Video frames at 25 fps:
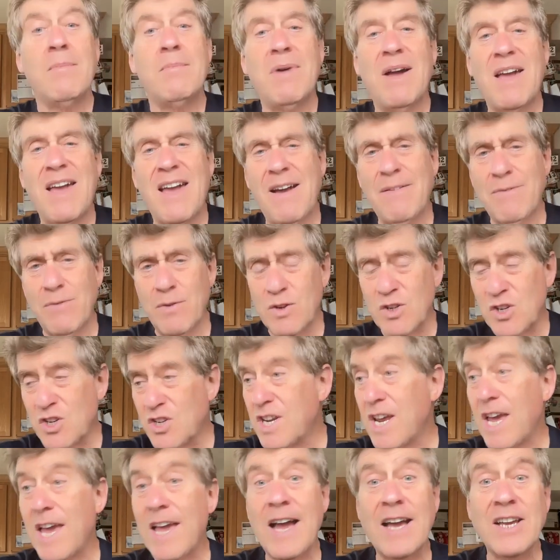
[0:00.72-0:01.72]
My average
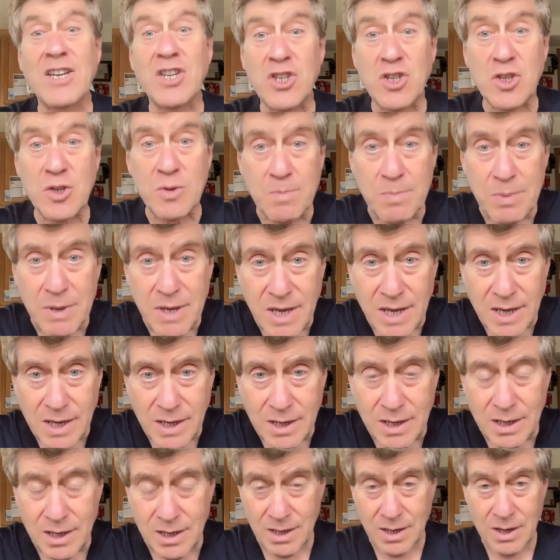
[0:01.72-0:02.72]
day, I
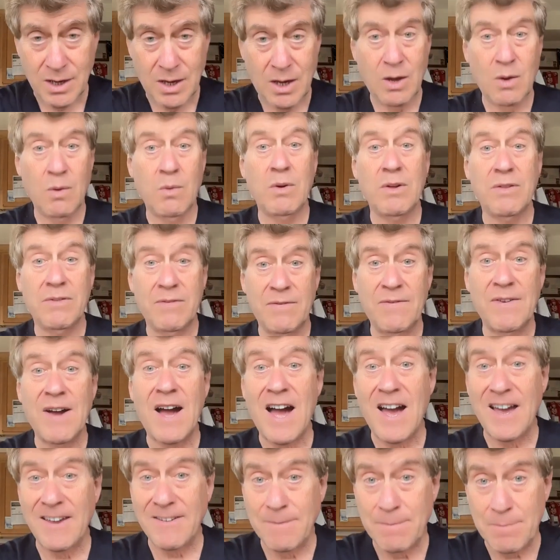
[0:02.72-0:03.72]
speak with
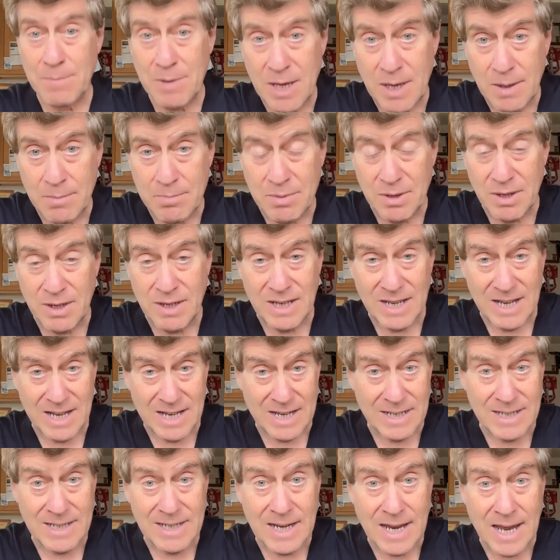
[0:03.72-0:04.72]
five people
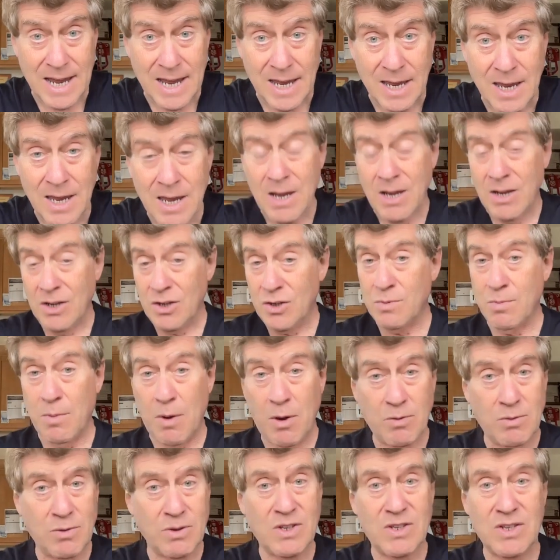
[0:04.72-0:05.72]
a day.
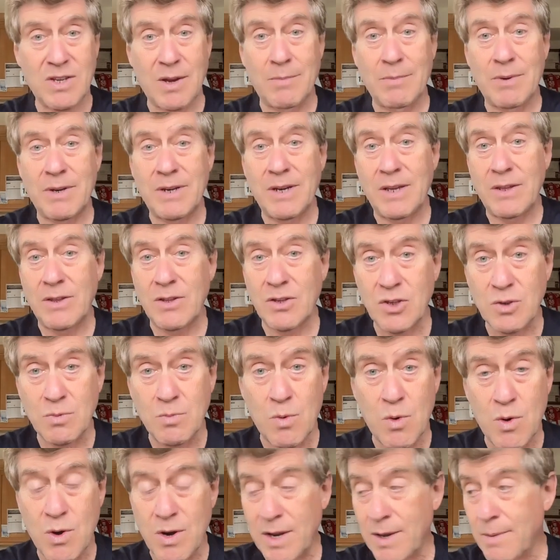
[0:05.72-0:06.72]
Spoke with somebody this
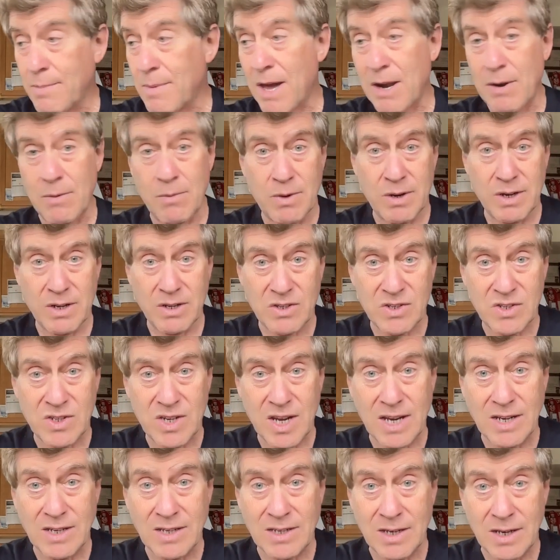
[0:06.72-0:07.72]
morning about a real
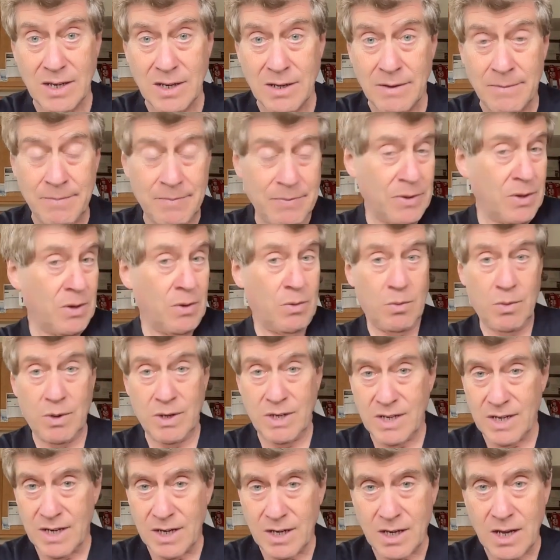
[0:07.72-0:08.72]
estate deal. We
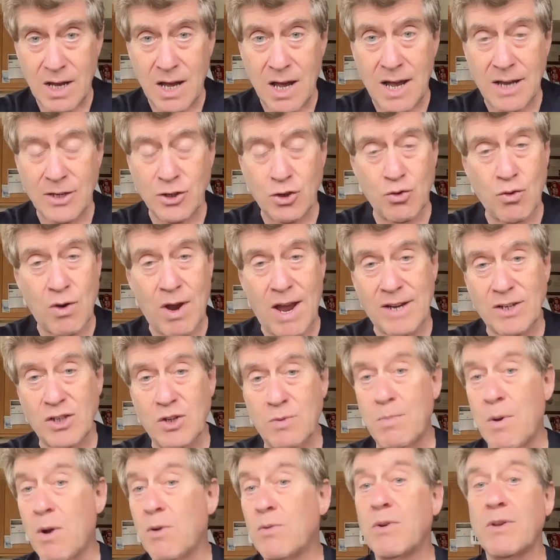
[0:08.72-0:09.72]
did a contract.
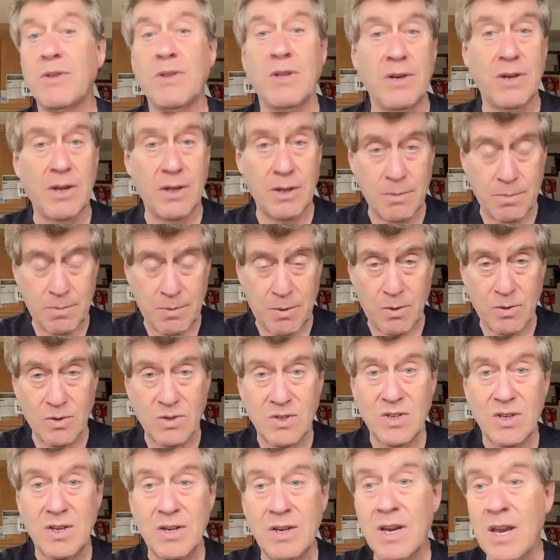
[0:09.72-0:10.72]
Spoke with another
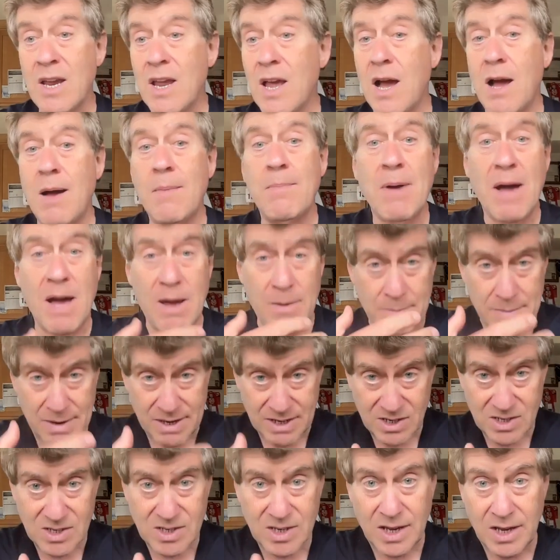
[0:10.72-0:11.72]
person about my
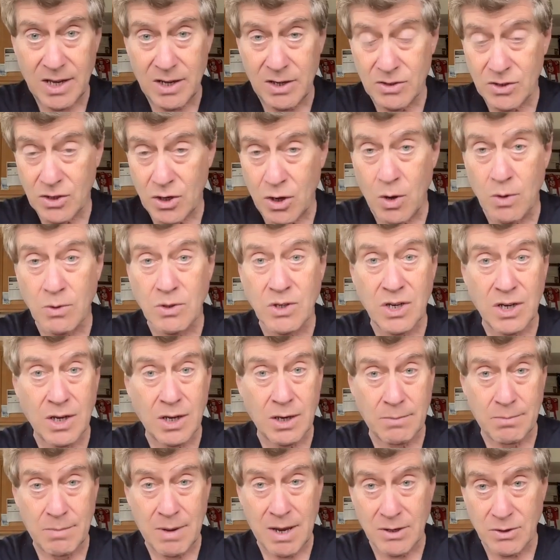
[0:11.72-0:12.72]
sales coaching
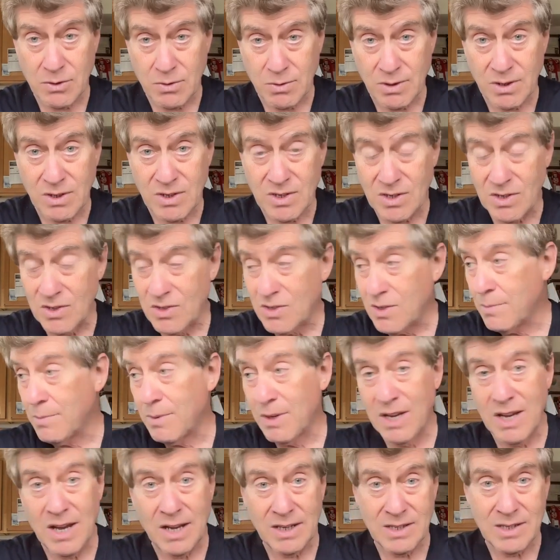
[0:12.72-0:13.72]
and mentoring system, the
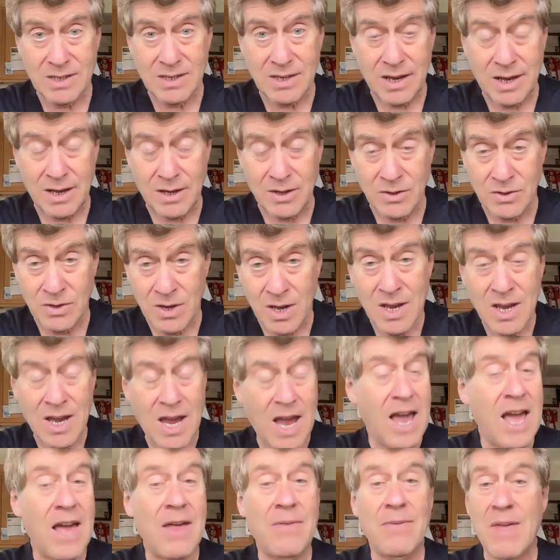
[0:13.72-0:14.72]
GUTS Sales.
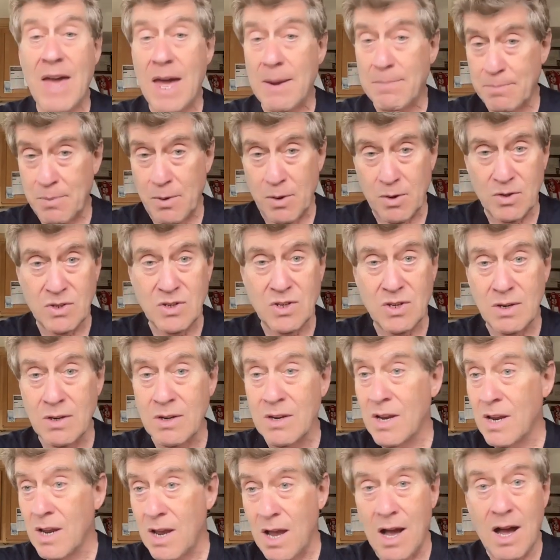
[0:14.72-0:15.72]
And that person,
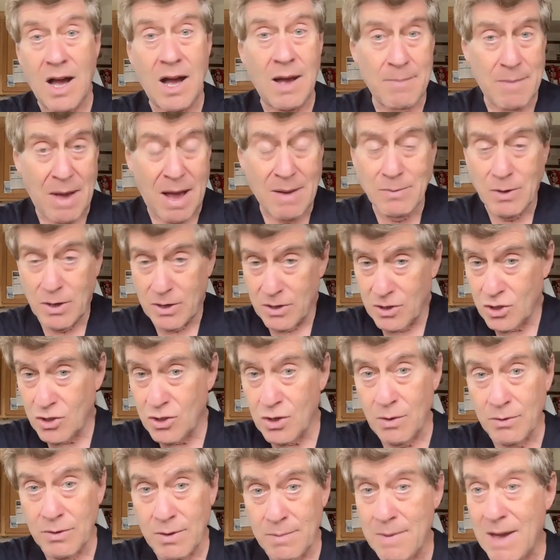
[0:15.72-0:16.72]
um, I'm going to
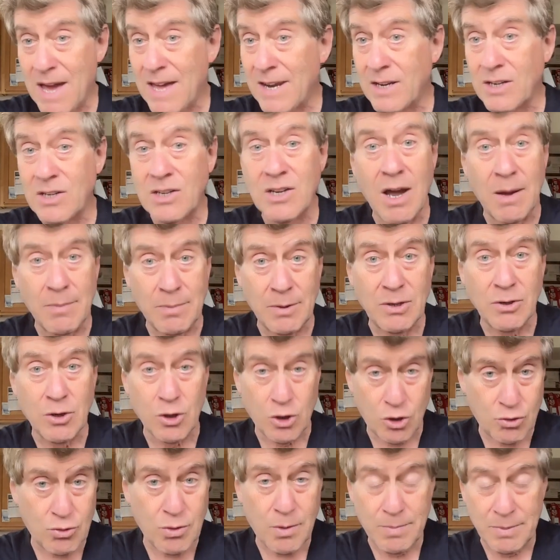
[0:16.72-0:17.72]
show them how to double or
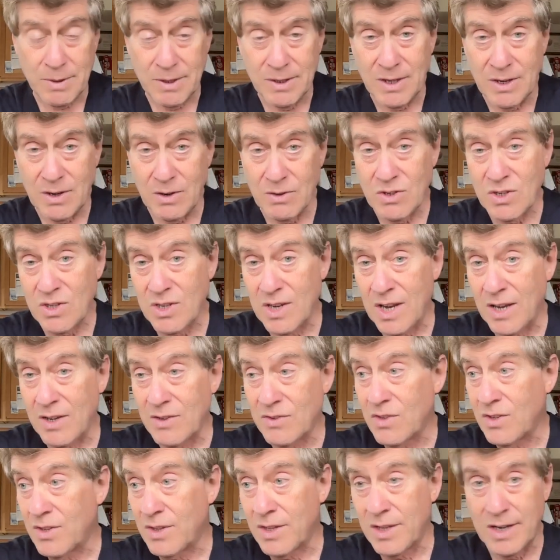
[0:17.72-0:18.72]
triple their
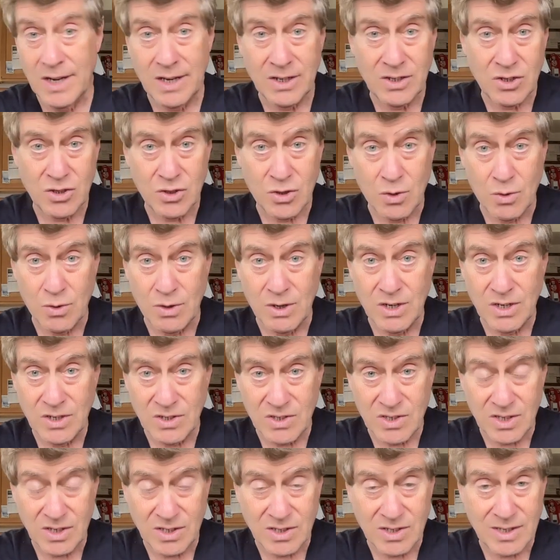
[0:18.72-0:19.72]
sales in the next thirty to
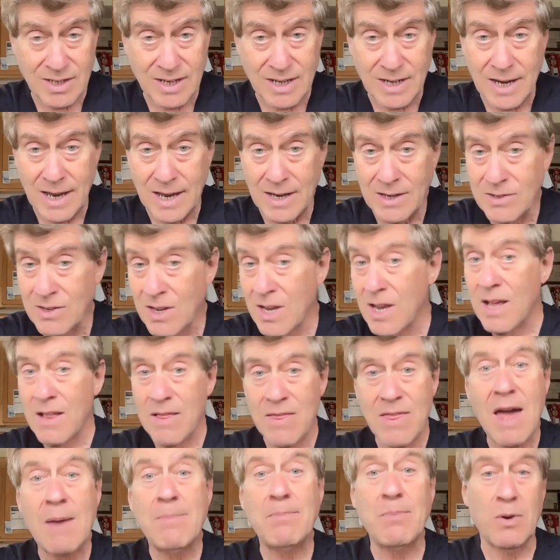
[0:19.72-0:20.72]
sixty days.
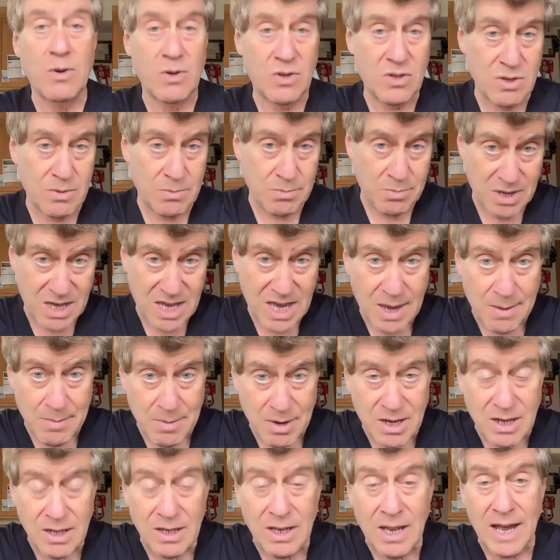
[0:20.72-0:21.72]
That person became a
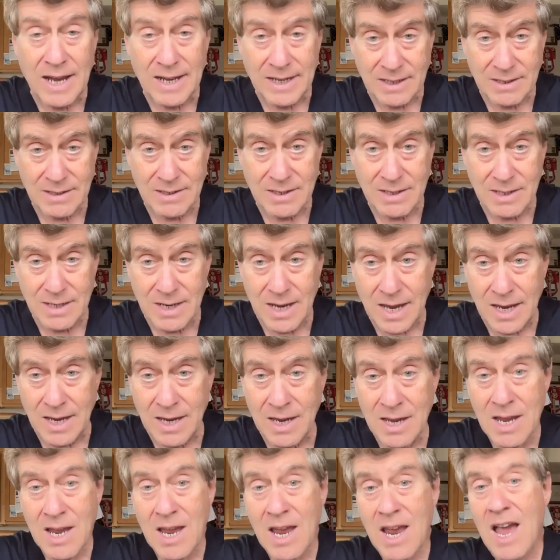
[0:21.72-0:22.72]
client today.
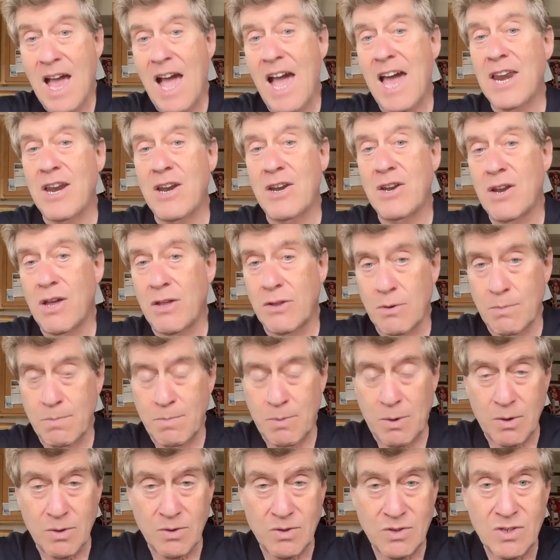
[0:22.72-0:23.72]
Had another
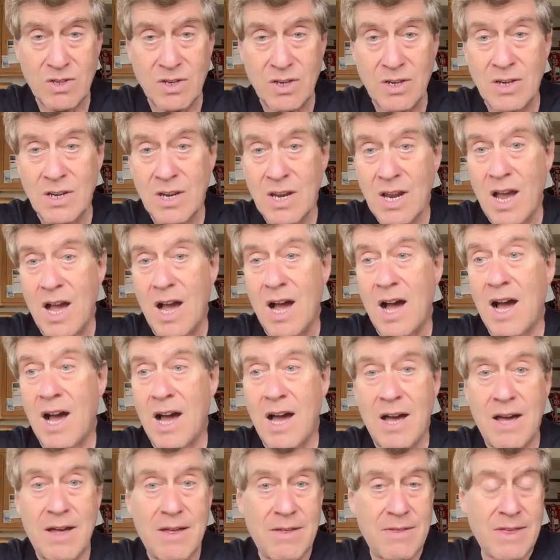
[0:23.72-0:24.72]
person,
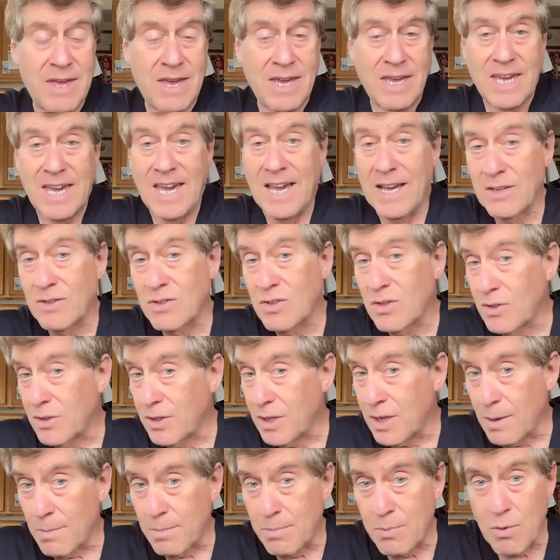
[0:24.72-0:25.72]
uh, they canceled
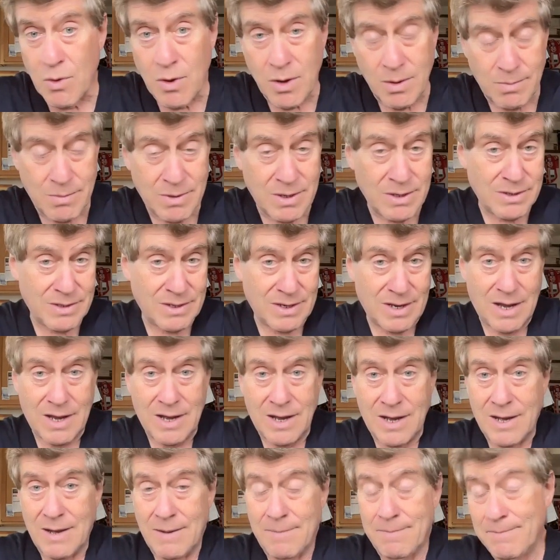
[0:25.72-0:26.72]
the appointment.
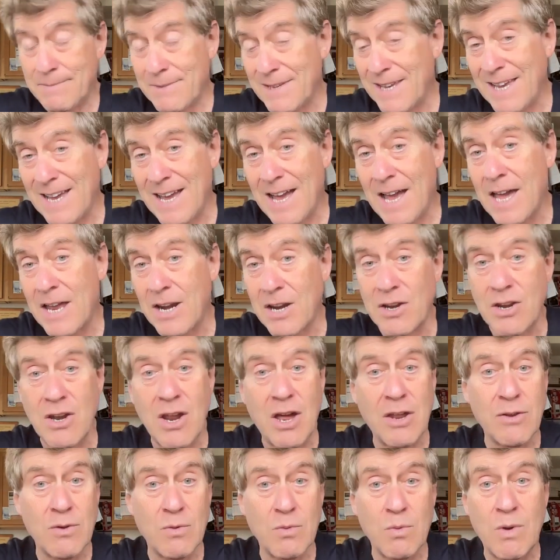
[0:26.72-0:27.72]
Um, I had
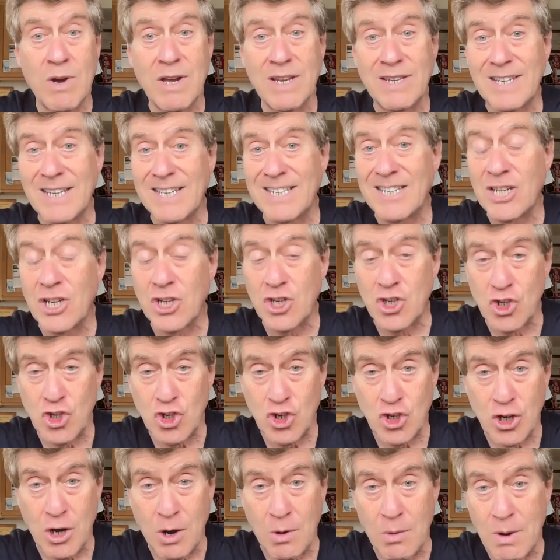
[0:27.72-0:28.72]
another one that didn't
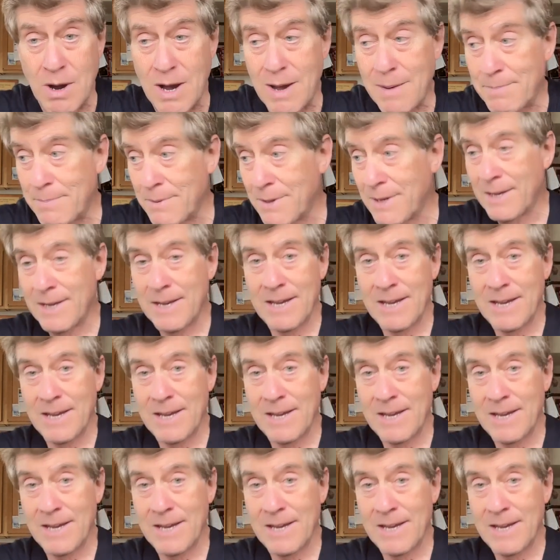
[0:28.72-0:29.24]
show up.